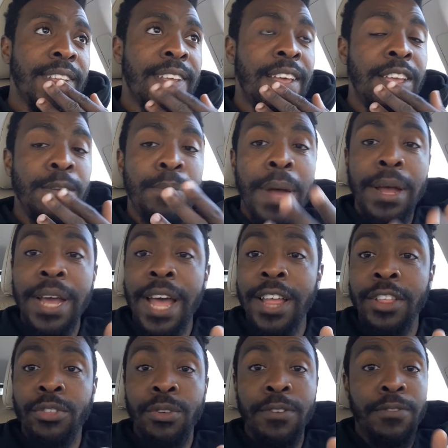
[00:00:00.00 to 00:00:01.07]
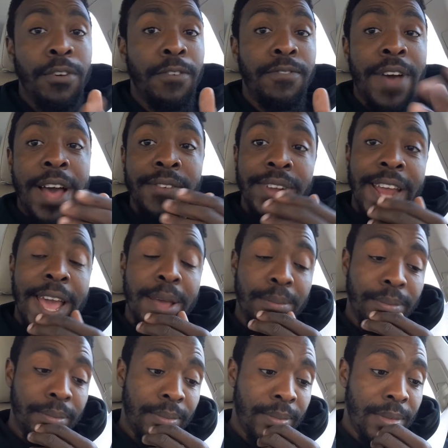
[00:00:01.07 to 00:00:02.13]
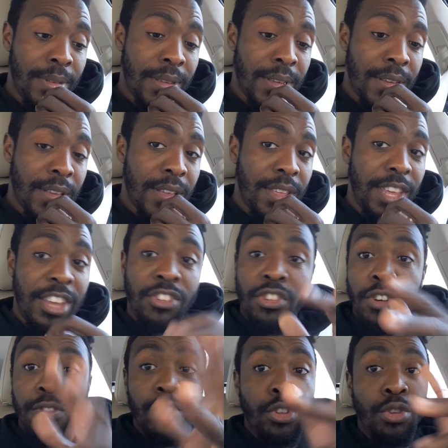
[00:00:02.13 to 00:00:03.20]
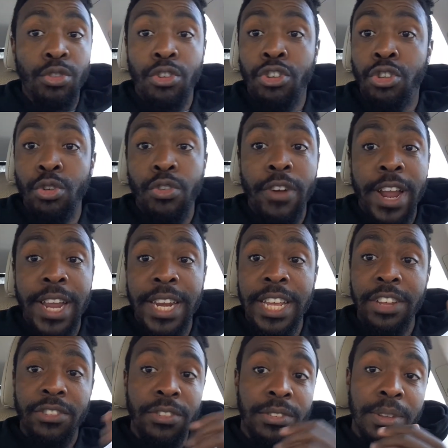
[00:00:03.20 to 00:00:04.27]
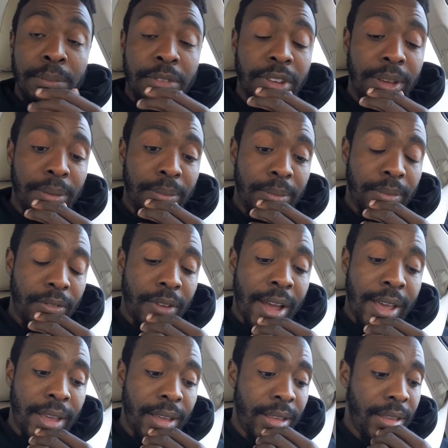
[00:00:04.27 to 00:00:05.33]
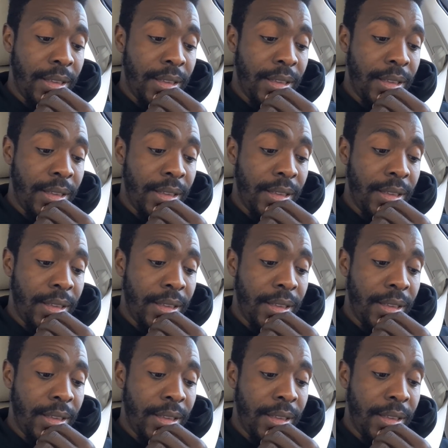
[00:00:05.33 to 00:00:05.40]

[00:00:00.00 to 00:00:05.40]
And you probably got a 3, 4, 5 of that. Each over two grand each or some shit. Right?